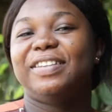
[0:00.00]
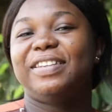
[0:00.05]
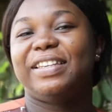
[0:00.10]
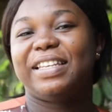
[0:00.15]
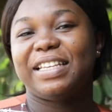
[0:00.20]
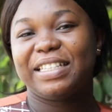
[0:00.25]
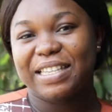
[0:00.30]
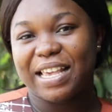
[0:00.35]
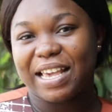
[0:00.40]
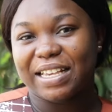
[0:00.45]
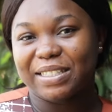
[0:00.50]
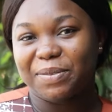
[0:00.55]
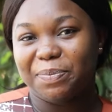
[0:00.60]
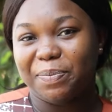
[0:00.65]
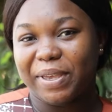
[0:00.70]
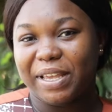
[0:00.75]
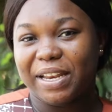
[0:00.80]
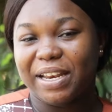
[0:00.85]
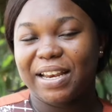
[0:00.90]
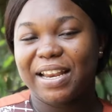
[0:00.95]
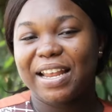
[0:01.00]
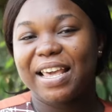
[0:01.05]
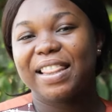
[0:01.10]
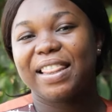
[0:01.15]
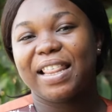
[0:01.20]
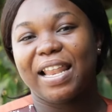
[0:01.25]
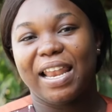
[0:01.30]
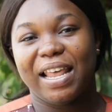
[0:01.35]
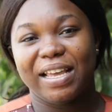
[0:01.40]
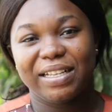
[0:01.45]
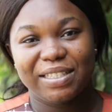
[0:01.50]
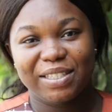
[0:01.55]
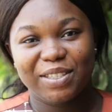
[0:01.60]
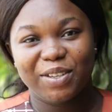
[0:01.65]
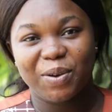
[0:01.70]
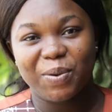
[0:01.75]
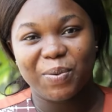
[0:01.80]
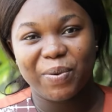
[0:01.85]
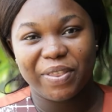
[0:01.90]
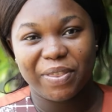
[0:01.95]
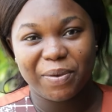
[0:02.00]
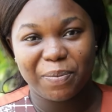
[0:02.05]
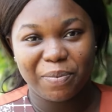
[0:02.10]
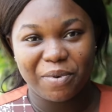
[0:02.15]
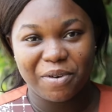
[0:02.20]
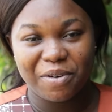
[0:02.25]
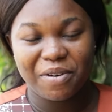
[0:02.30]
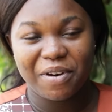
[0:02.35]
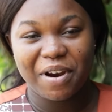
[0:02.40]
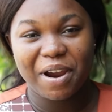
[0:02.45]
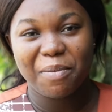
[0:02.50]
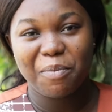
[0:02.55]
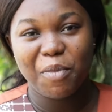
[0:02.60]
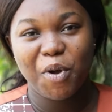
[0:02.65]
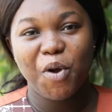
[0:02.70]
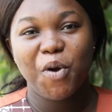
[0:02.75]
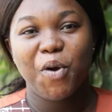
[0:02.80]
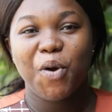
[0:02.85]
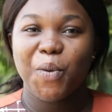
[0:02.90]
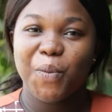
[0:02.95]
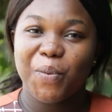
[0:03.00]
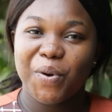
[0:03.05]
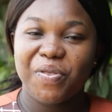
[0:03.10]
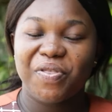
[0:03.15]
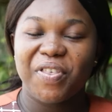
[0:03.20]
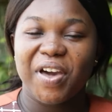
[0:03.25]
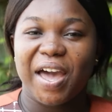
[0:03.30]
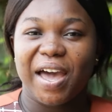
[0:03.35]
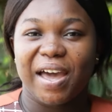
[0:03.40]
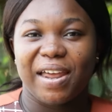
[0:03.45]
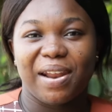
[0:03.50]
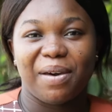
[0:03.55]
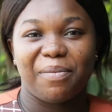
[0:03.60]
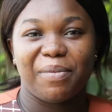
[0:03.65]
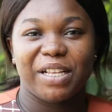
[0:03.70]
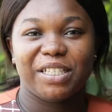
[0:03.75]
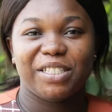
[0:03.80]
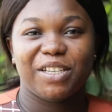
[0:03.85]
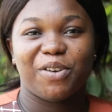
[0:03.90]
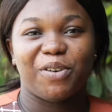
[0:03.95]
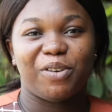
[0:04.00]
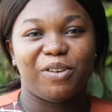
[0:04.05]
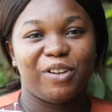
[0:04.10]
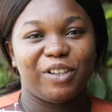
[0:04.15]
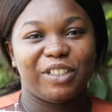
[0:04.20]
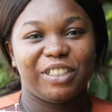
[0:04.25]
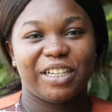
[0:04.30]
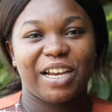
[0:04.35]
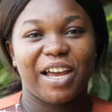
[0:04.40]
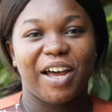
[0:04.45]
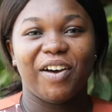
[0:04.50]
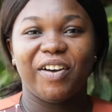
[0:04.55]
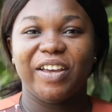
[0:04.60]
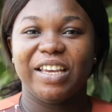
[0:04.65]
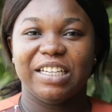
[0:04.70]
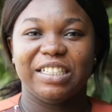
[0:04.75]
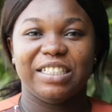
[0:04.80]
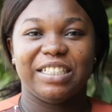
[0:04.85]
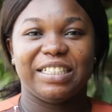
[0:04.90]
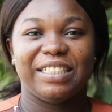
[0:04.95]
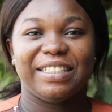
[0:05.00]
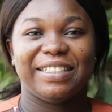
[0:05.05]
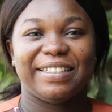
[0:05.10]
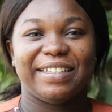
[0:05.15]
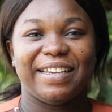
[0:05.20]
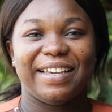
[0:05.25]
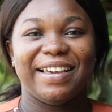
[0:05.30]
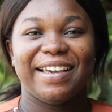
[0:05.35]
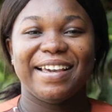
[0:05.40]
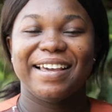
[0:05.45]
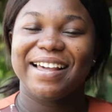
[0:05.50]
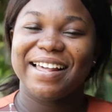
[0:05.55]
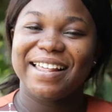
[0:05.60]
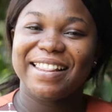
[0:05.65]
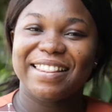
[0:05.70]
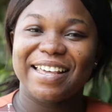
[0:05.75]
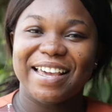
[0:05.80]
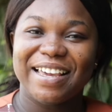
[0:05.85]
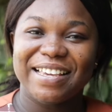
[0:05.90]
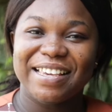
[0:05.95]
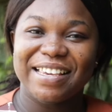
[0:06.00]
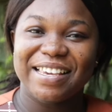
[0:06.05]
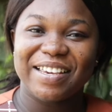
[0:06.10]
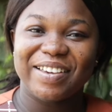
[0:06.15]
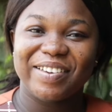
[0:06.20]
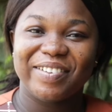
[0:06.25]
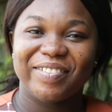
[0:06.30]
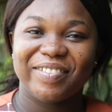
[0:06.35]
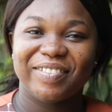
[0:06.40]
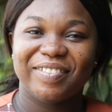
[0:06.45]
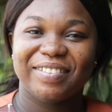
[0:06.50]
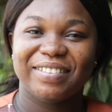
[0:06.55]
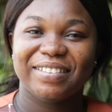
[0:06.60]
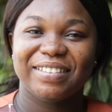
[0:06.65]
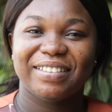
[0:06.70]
this has been the Let's Talk Weather program with the Ghana Meteorological Agency. Thank you.